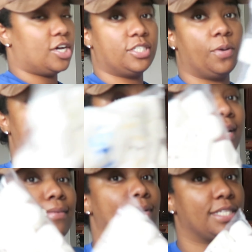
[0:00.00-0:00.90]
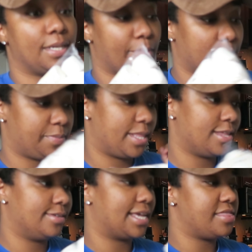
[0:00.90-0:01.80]
also picked up some
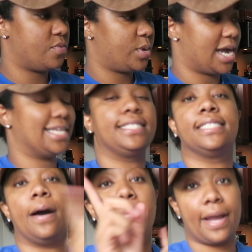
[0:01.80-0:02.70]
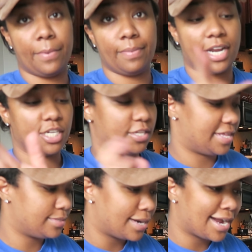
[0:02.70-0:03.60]
marshmallows and then we got some gummy bears. So
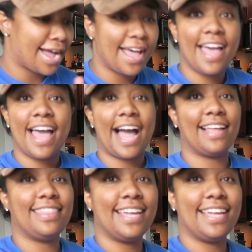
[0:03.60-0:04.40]
that's what I got. I